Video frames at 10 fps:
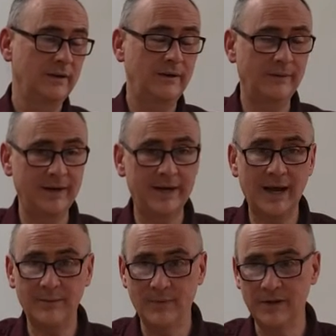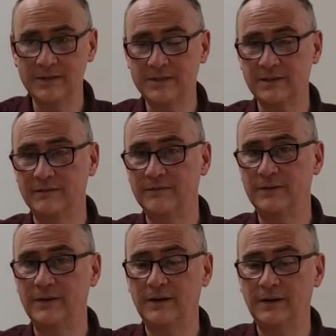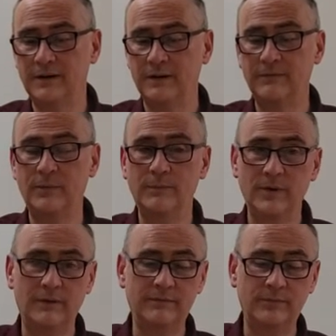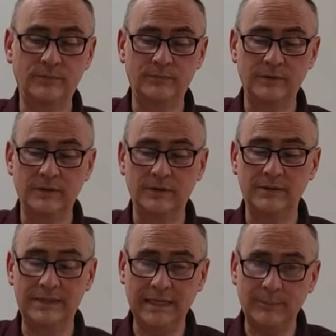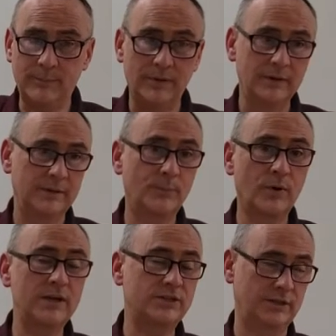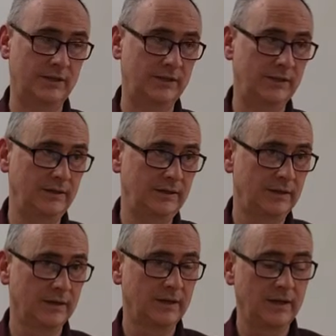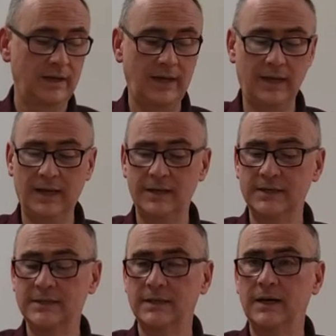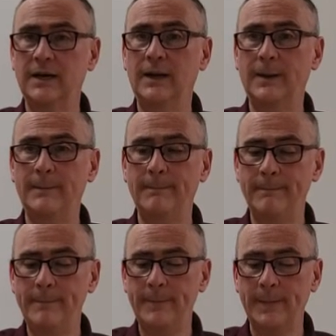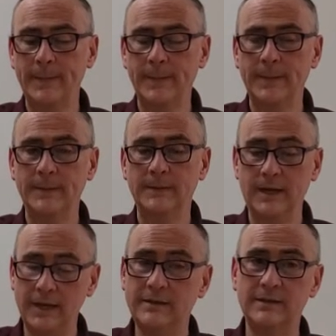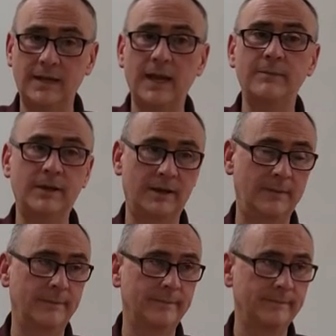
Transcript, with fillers: he went nine months of, uh, of, of, deep depression. And uh, Nathan came to him